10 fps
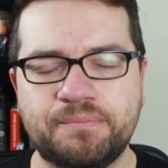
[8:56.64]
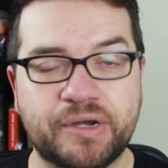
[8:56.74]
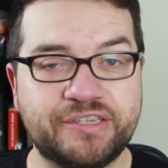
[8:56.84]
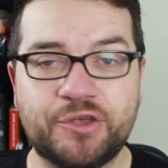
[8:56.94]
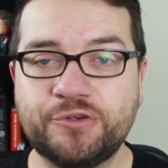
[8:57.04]

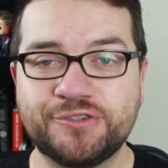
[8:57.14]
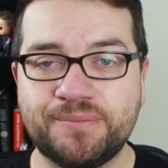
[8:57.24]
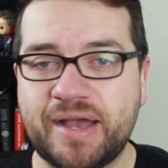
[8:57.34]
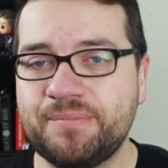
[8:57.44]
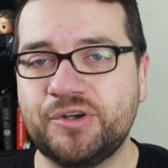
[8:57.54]
But those are
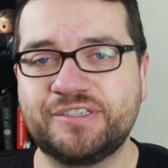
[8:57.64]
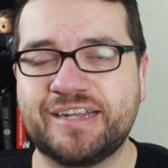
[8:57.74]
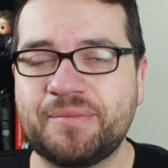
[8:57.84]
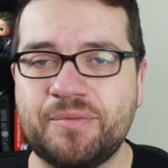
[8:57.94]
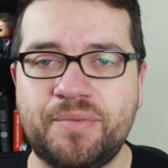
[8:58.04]
my books
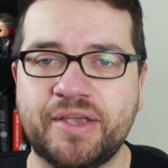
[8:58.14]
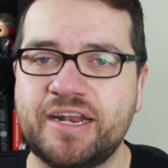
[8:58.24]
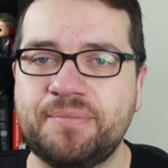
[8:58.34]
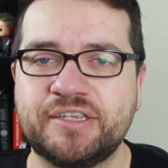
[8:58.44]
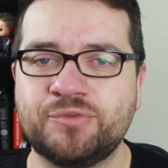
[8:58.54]
that I'm going to be
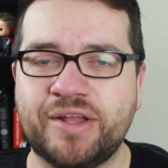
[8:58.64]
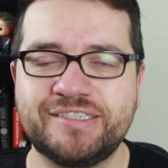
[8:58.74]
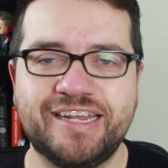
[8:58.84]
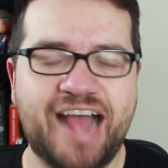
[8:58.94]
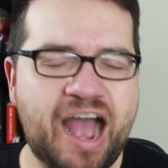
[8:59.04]
picking up this
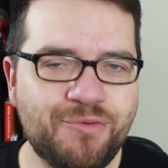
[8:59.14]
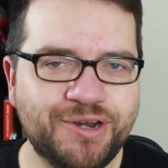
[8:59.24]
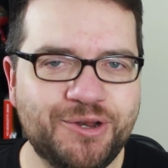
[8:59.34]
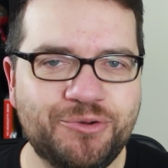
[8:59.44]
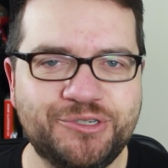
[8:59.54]
Wednesday. I
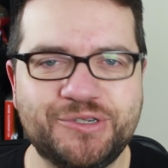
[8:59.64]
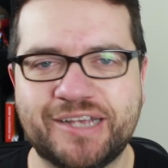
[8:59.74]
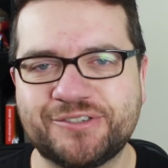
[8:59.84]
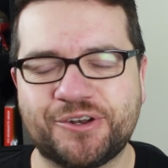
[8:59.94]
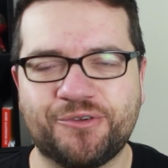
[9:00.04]
want to know what you
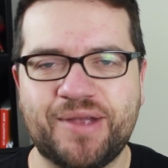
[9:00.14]
guys are going to